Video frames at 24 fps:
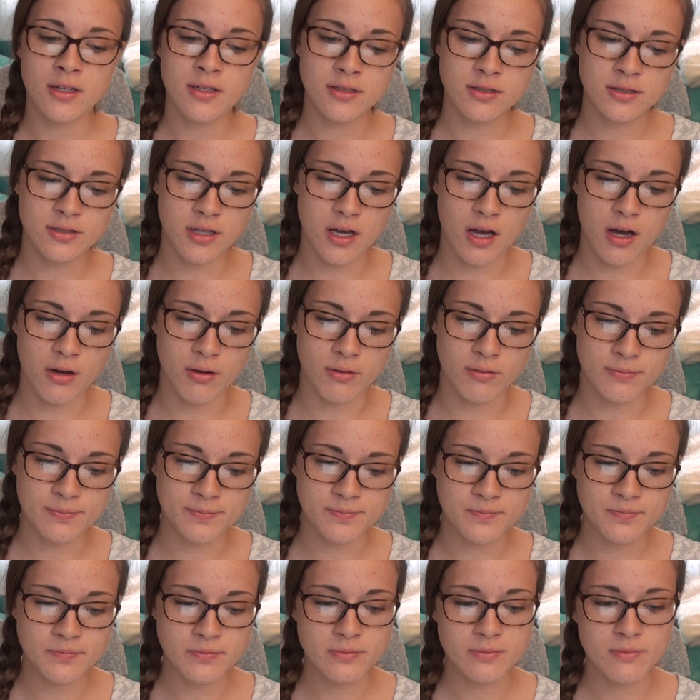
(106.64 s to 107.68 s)
So,
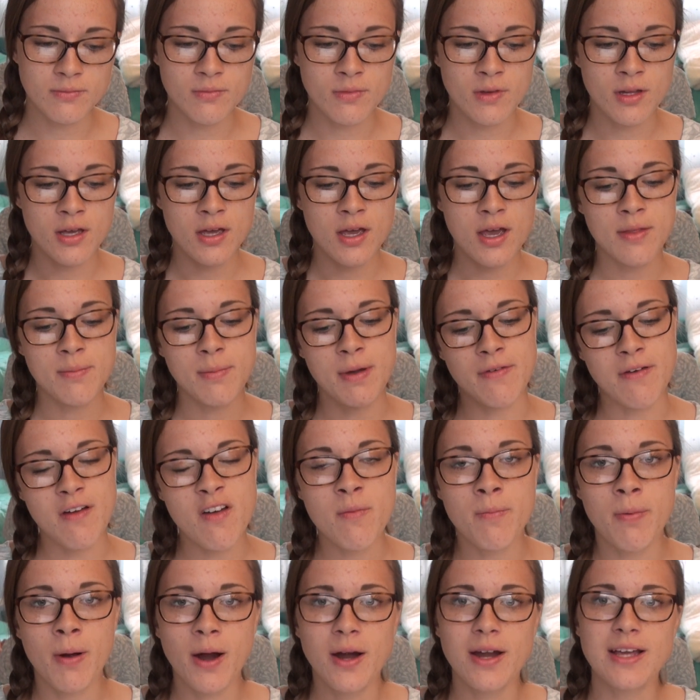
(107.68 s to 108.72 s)
my
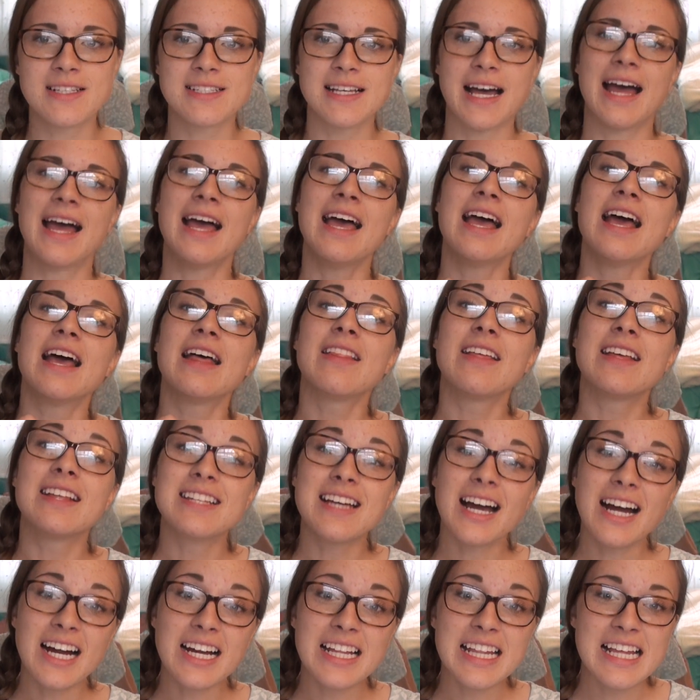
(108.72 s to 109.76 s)
favorite part is that the
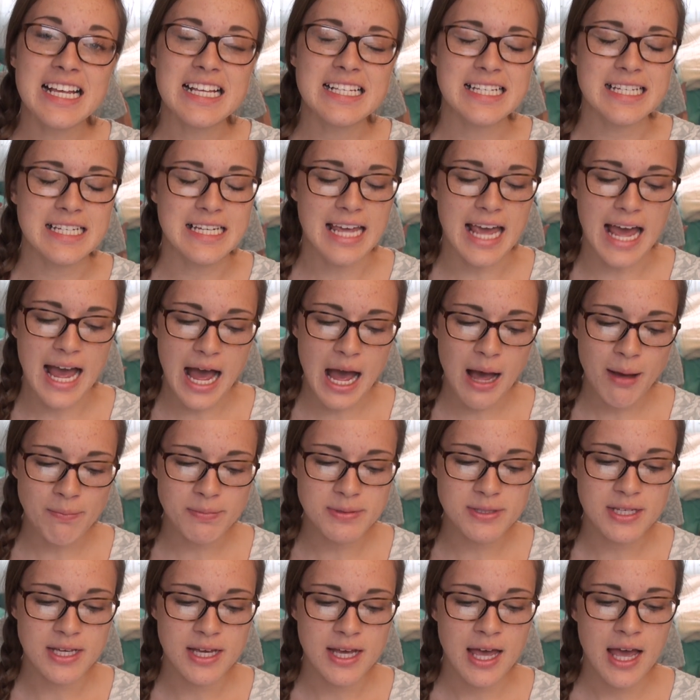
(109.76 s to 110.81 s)
entire thing is in
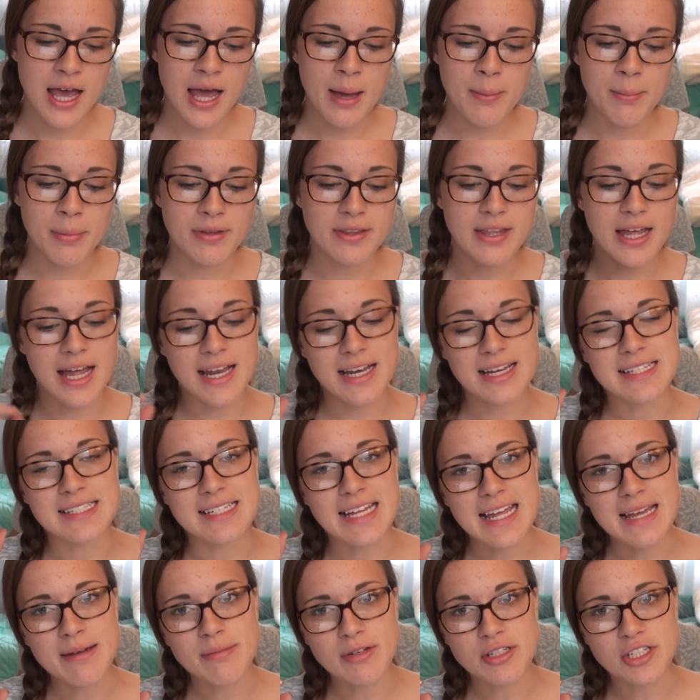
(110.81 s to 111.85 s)
caps, but then
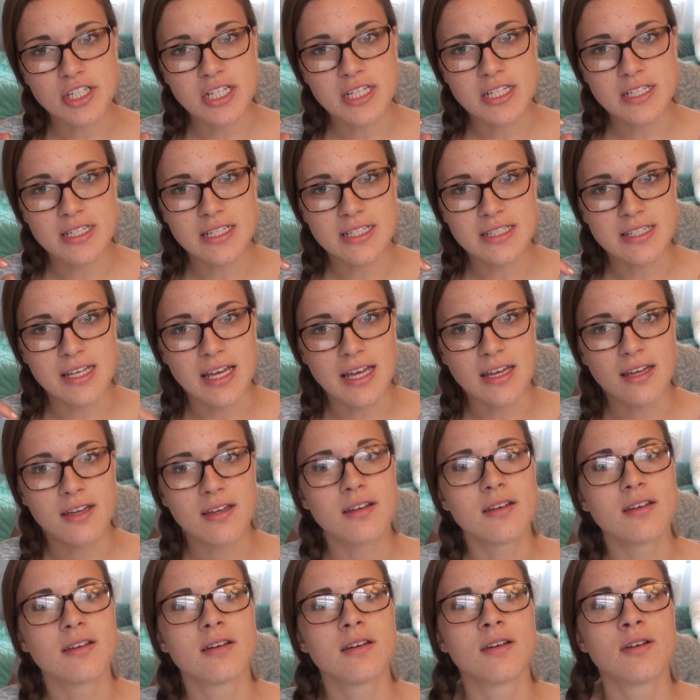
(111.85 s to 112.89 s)
damages is like
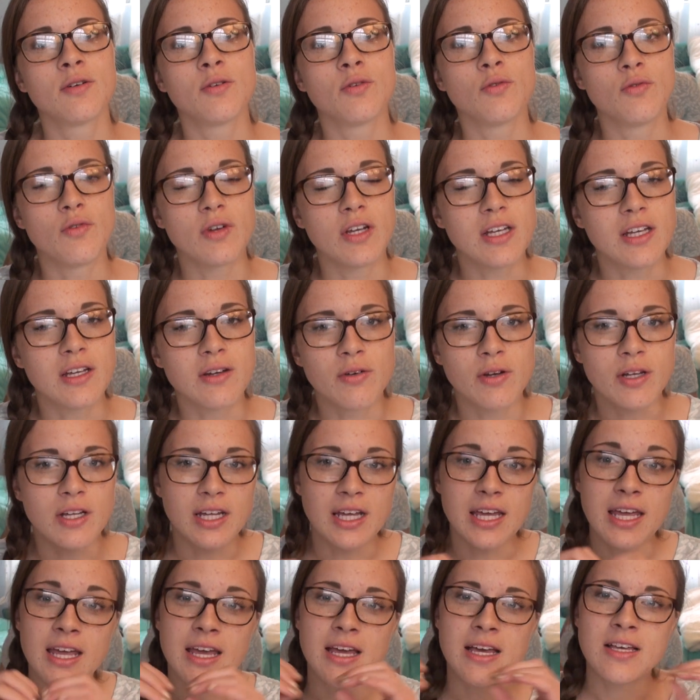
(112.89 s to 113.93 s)
really,
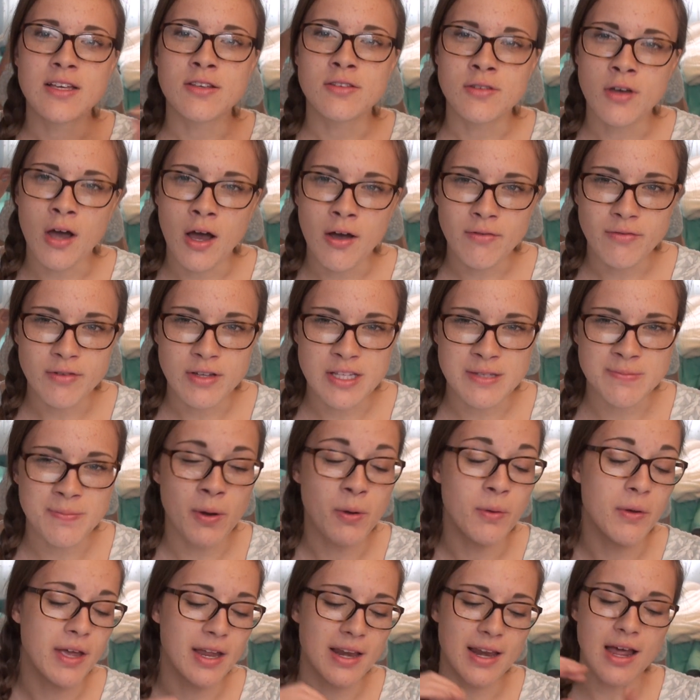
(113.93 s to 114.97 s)
really softly
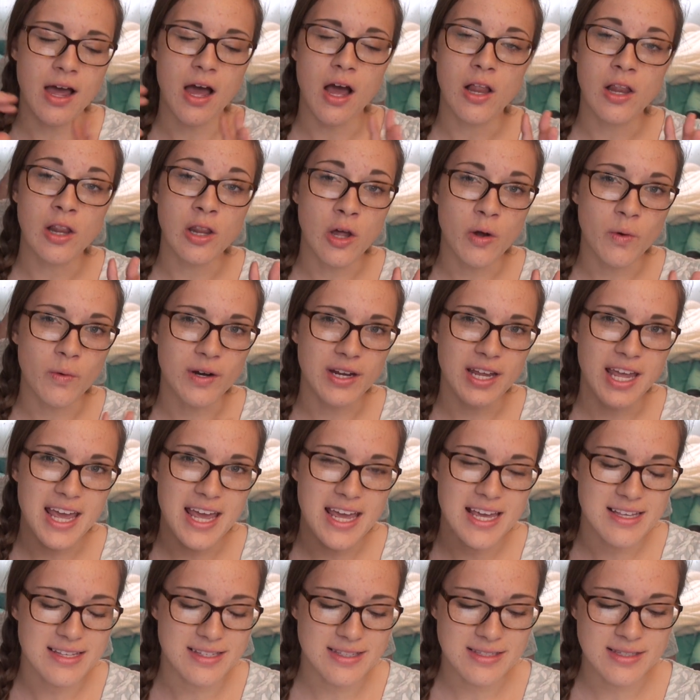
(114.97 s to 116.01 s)
spoken
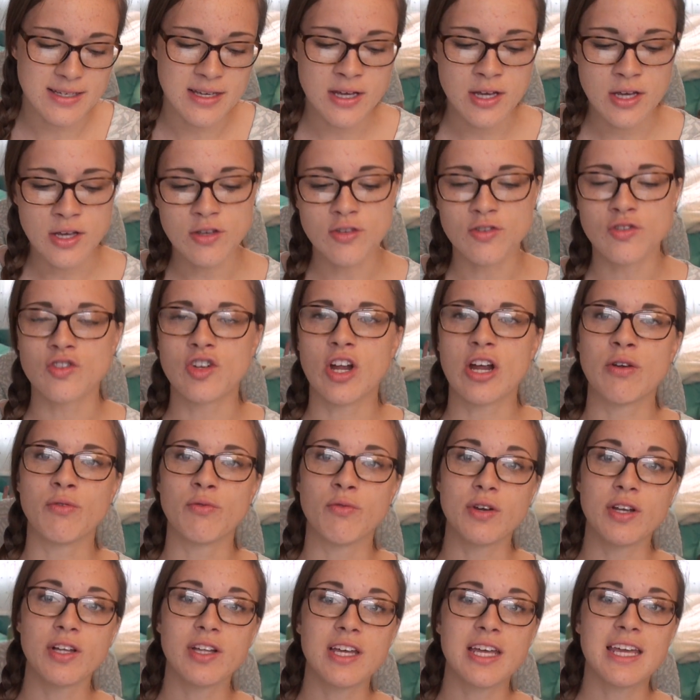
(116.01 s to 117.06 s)
lowercase so that I
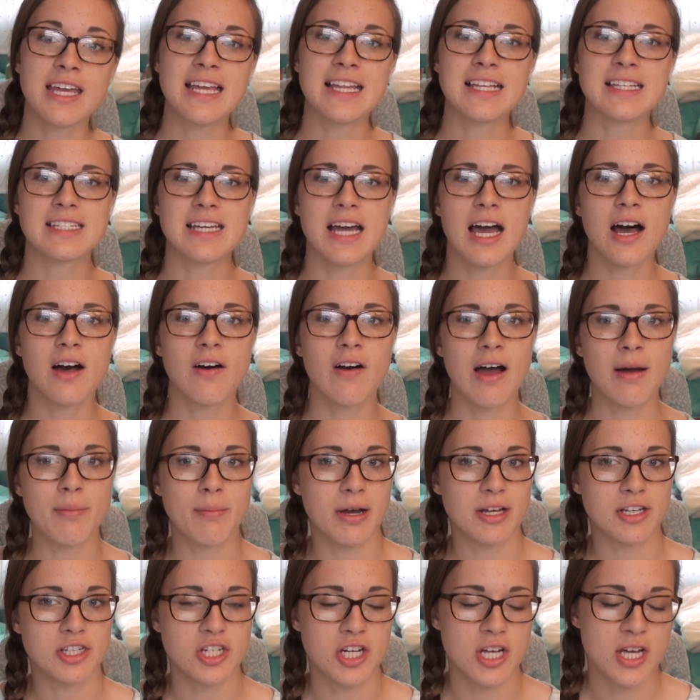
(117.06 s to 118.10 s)
really can tell how
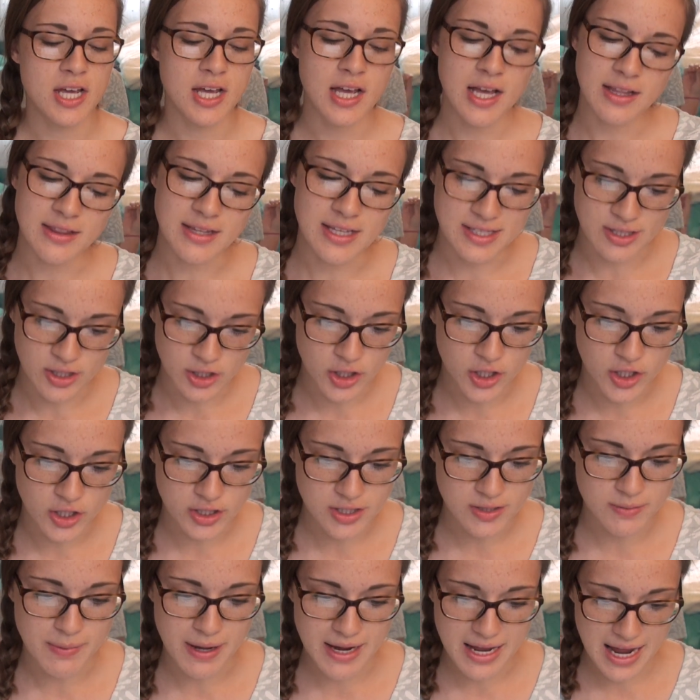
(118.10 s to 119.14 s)
much this
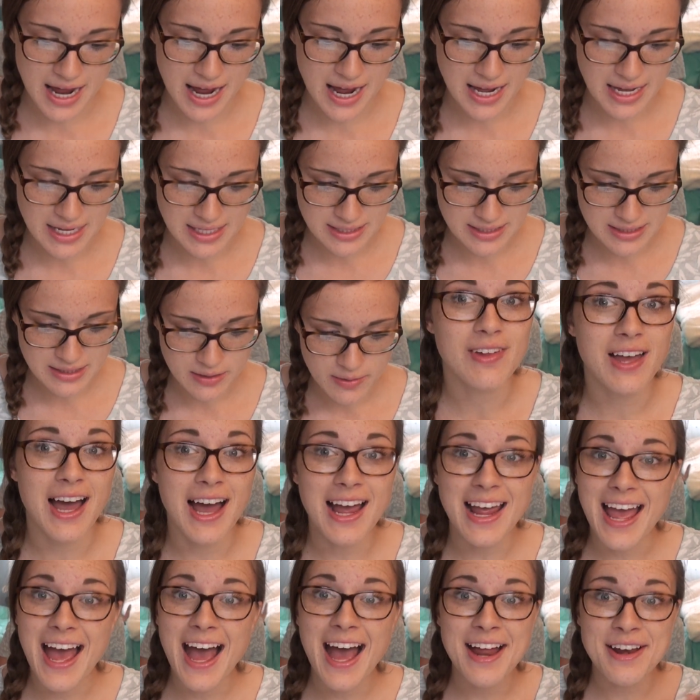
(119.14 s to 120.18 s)
hurts my eyes.
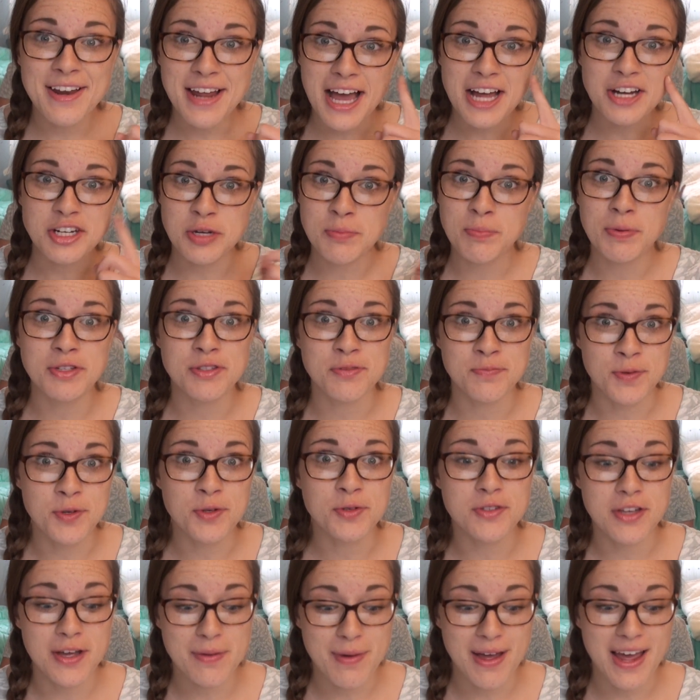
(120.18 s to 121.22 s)
I had actually put
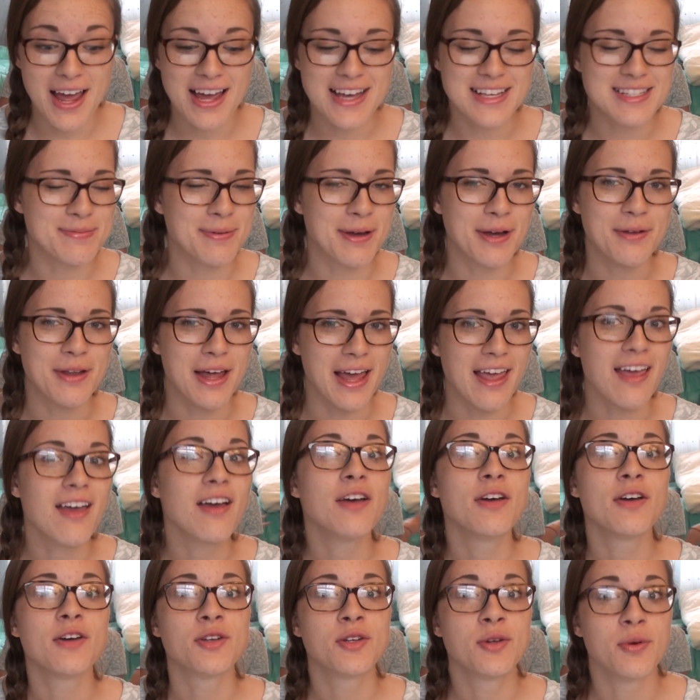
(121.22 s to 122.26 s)
spoons on my eyes about like
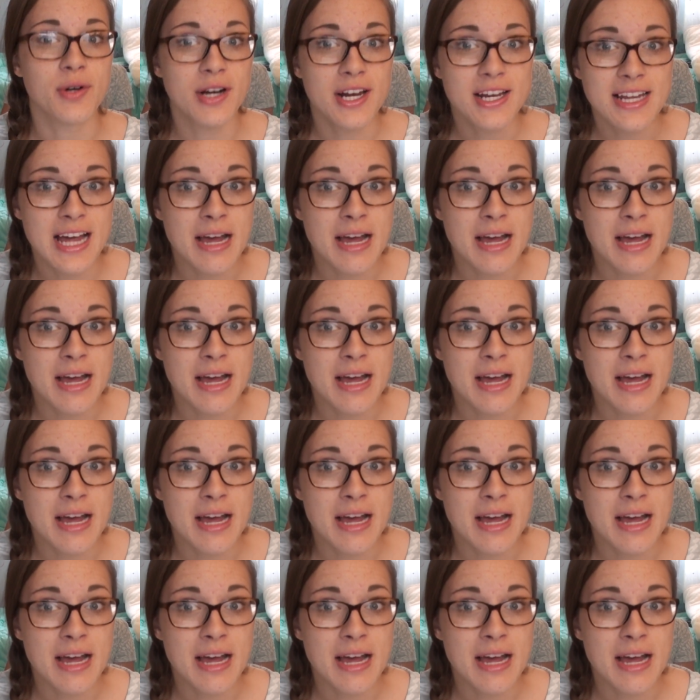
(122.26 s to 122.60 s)
20